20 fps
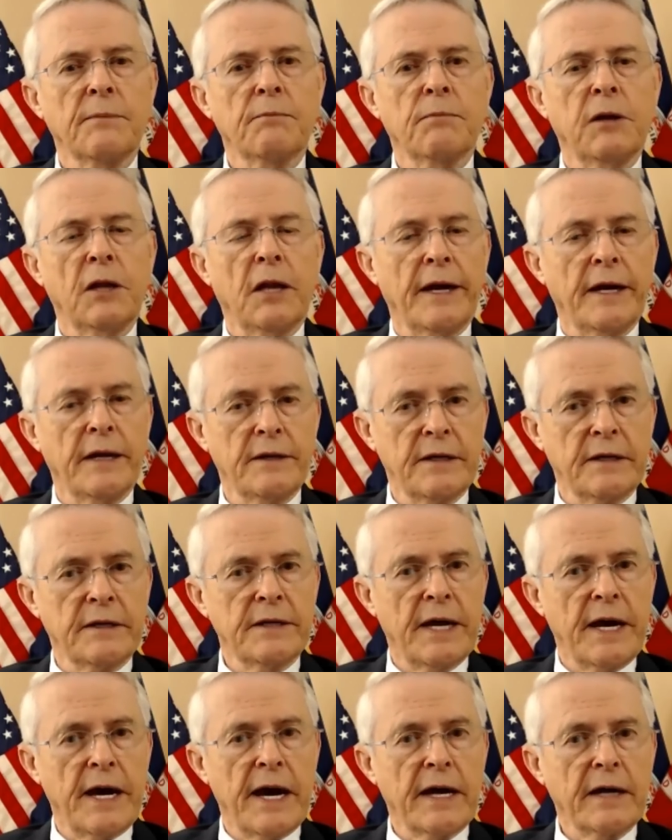planned
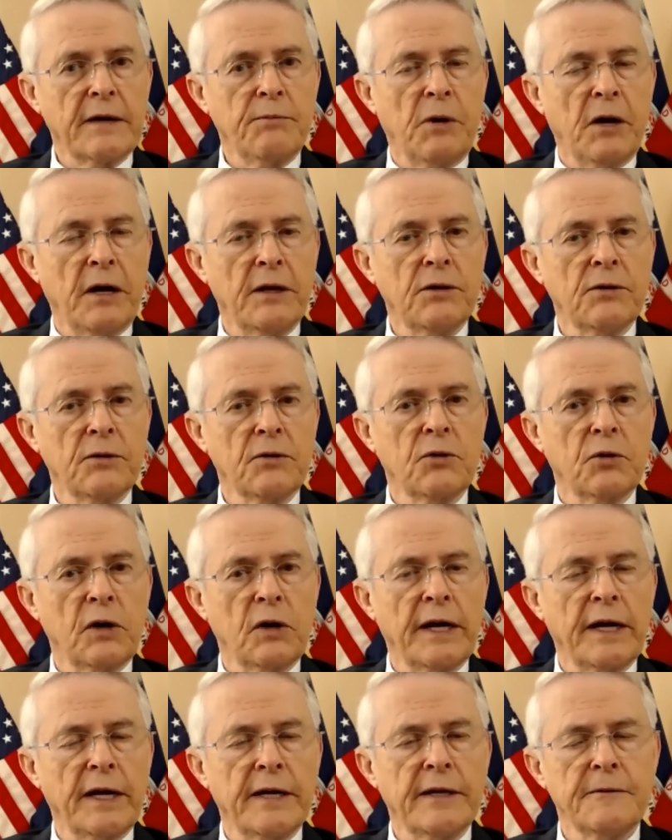attack by
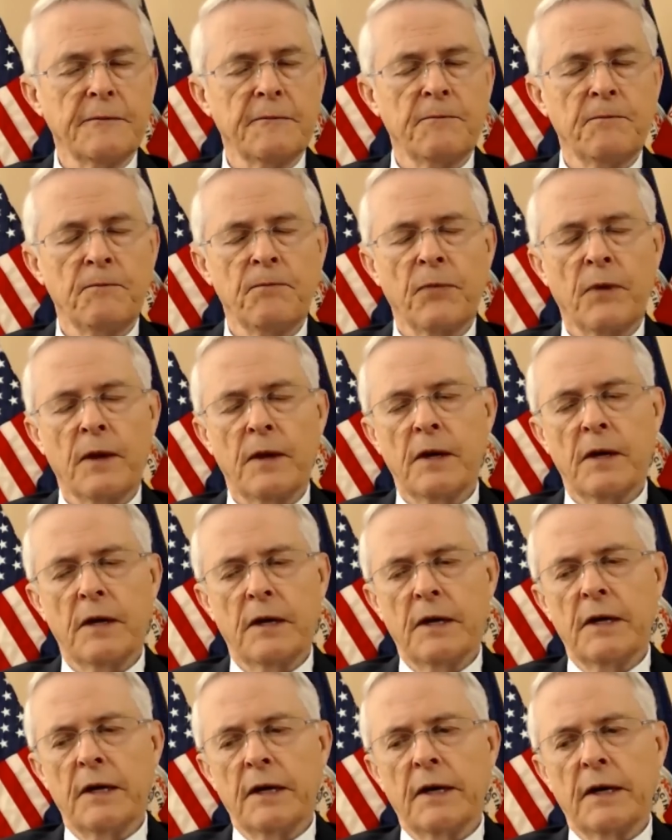Ukraine.
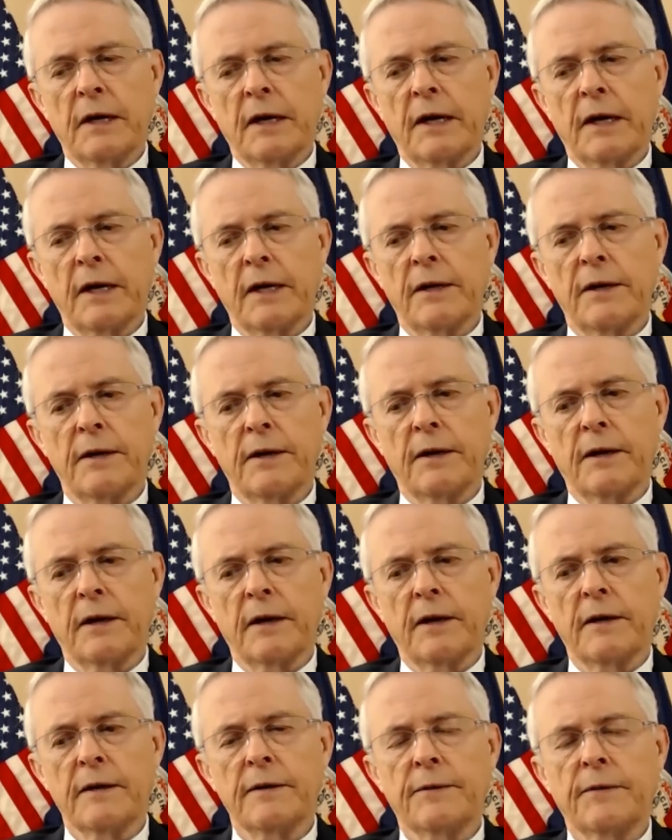And
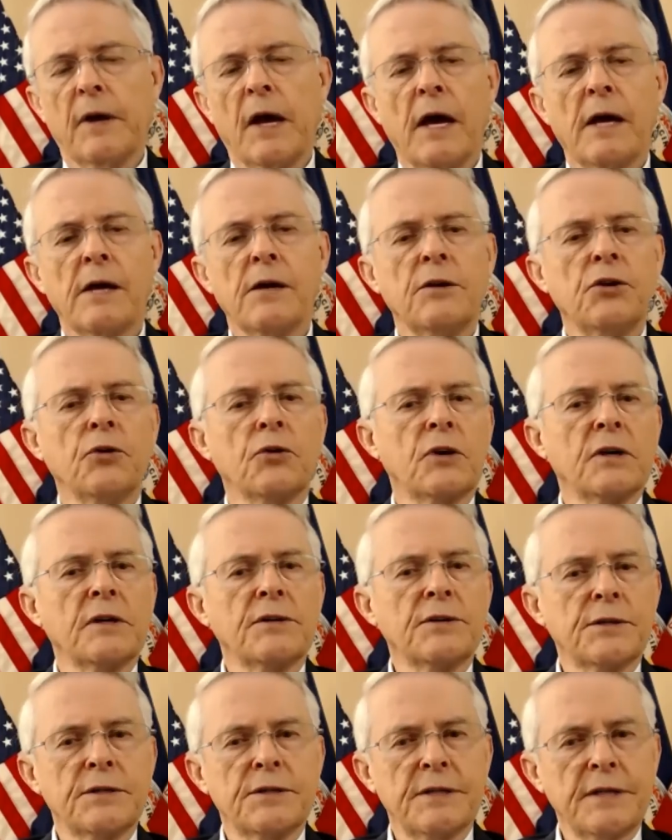you could
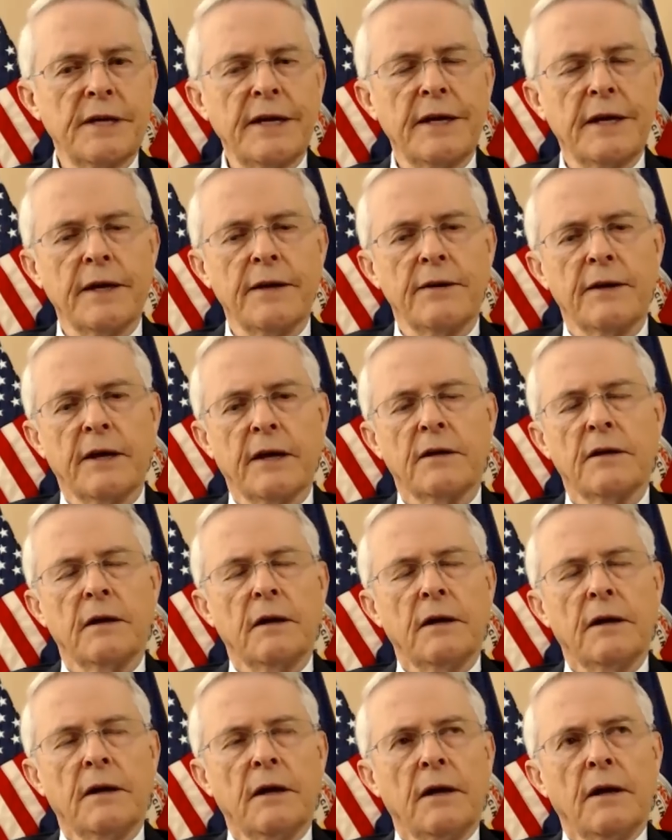see that
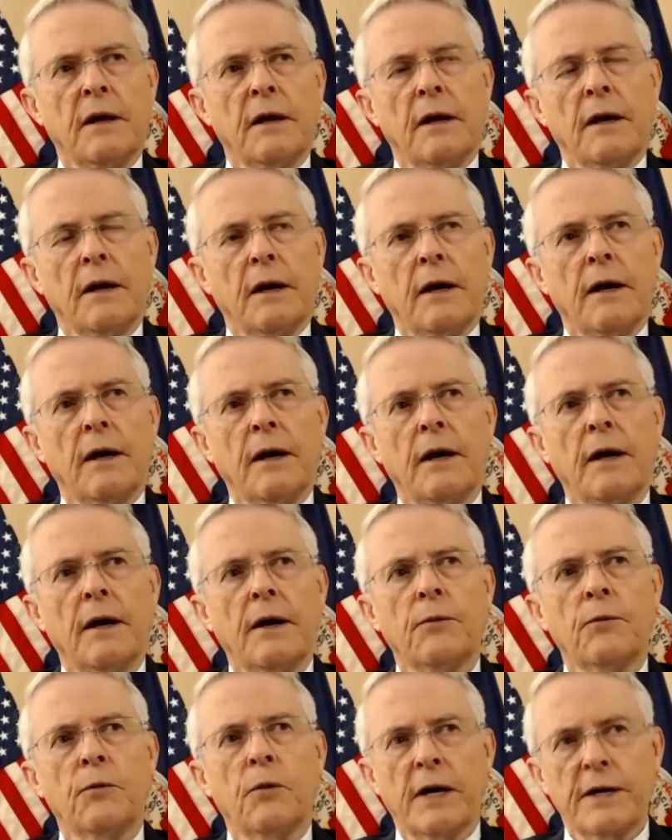
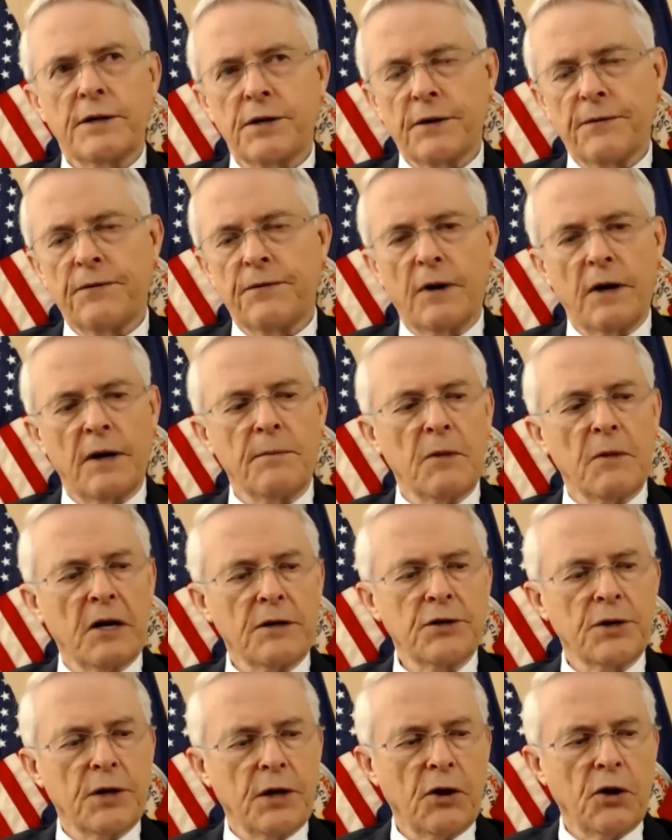Russia very
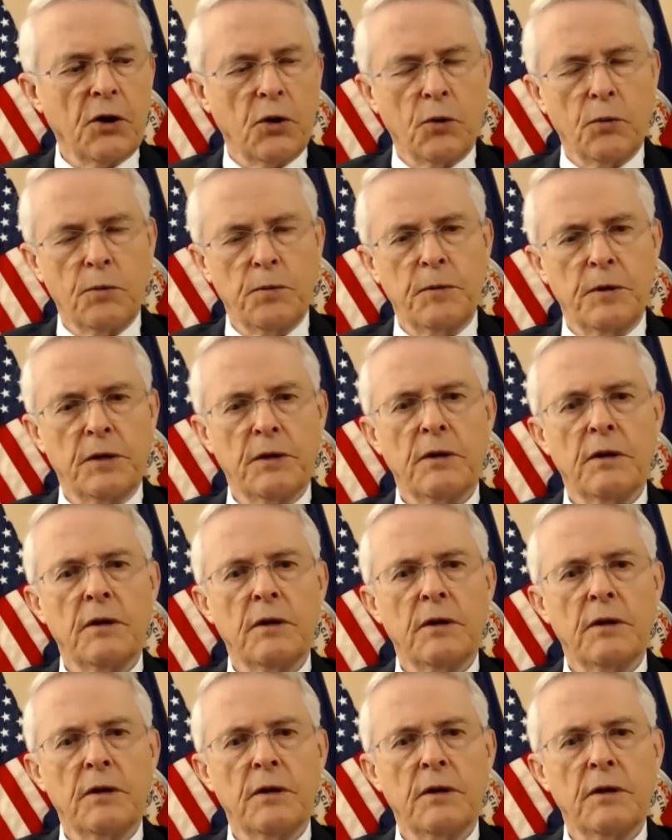much hoped